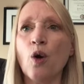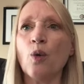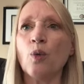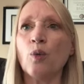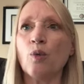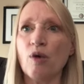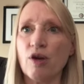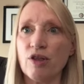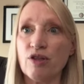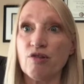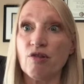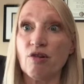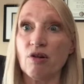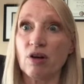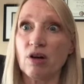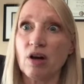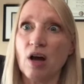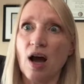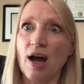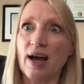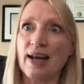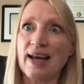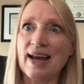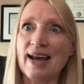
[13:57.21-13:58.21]
whether or
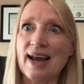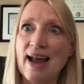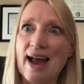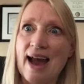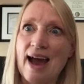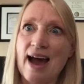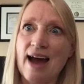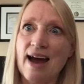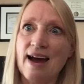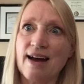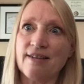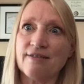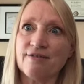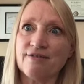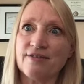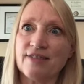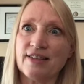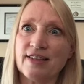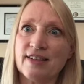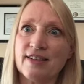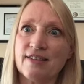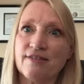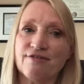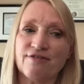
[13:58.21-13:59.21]
not I have
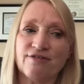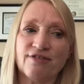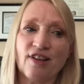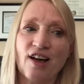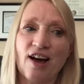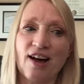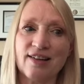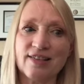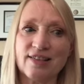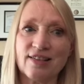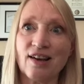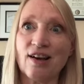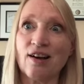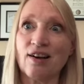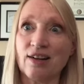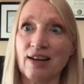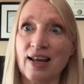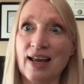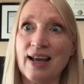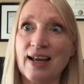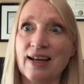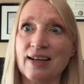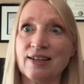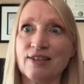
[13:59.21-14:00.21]
the floss on
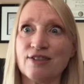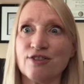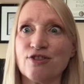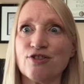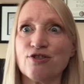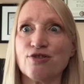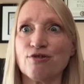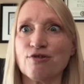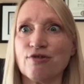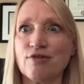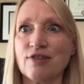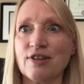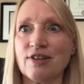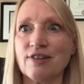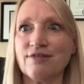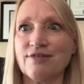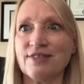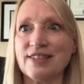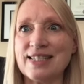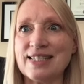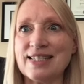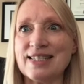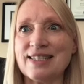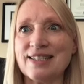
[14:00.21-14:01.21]
hand or if
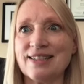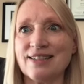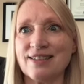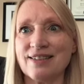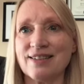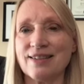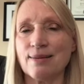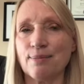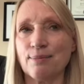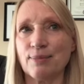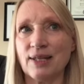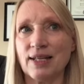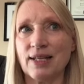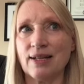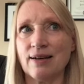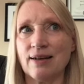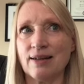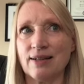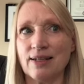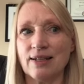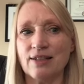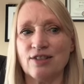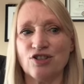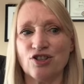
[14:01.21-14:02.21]
it's still something I
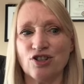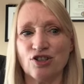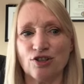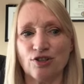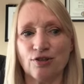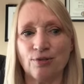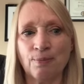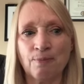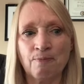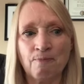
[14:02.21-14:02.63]
need to